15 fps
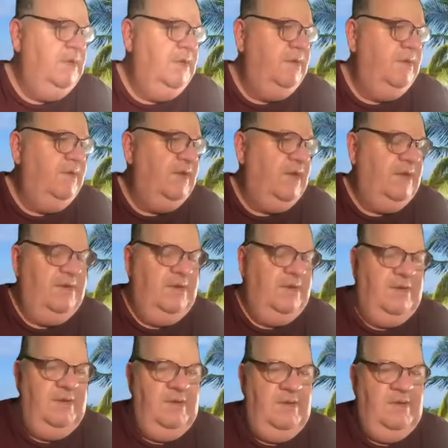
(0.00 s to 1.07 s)
that
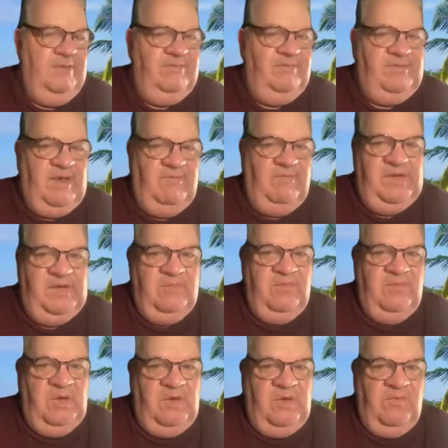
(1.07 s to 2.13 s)
something
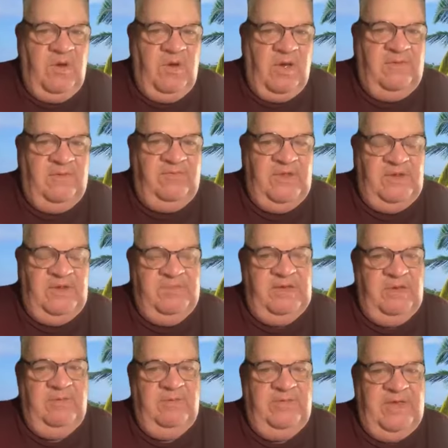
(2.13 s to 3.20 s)
will arise that'll
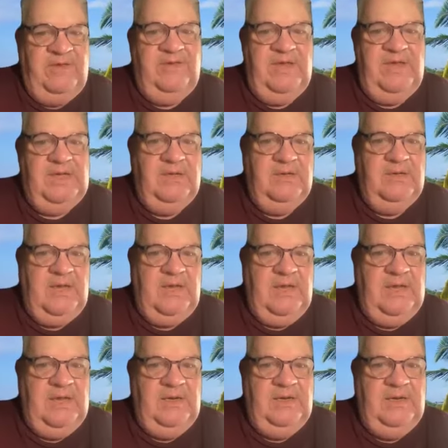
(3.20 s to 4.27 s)
be authentic. And